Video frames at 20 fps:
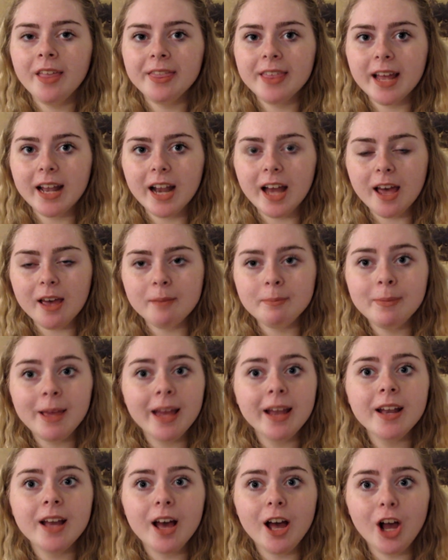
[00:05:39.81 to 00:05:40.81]
that I
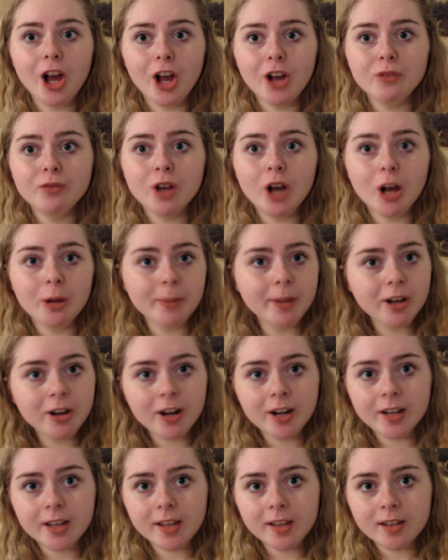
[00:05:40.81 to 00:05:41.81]
made of all my
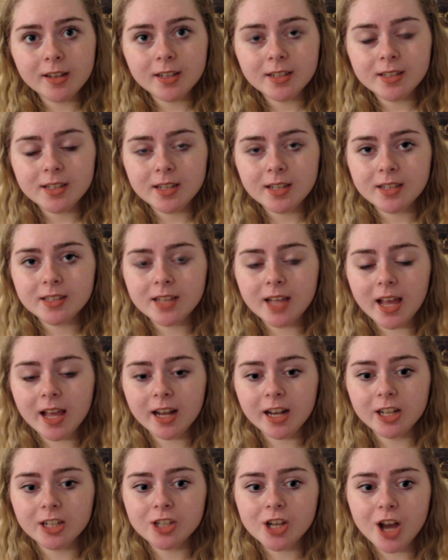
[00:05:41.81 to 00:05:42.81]
chronic illnesses
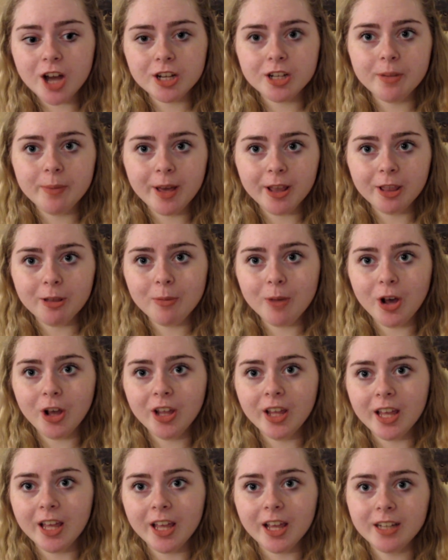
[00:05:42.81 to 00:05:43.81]
and I talked about them
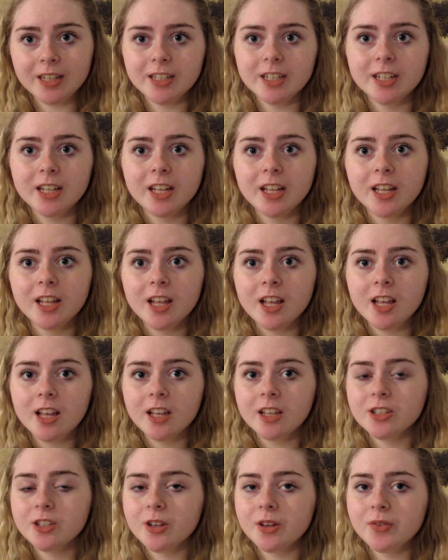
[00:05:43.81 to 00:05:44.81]
all and
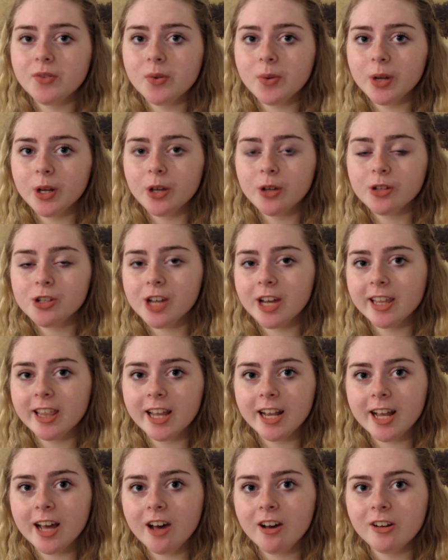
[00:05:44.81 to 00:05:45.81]
so if you want to go check
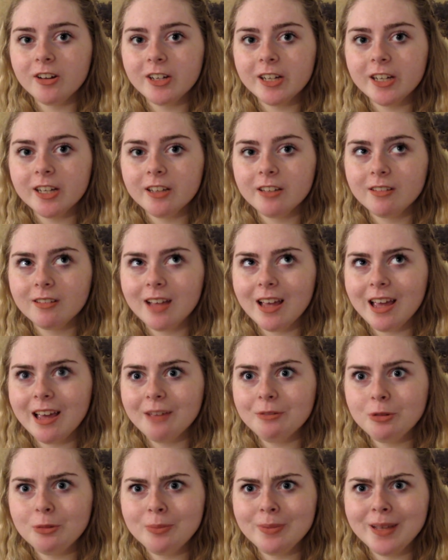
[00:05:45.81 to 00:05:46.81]
that out,
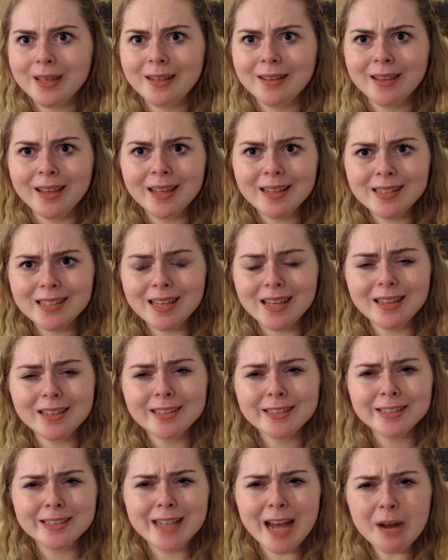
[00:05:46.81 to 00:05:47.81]
it will be linked
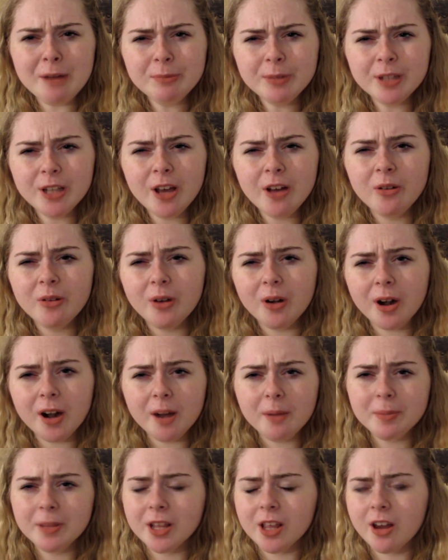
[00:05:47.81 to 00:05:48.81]
either down below or
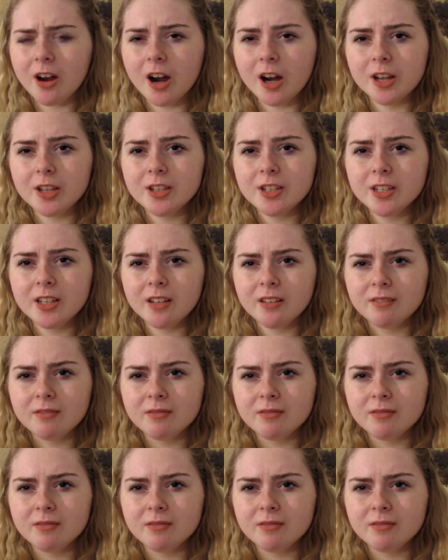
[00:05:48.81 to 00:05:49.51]
up in the cards,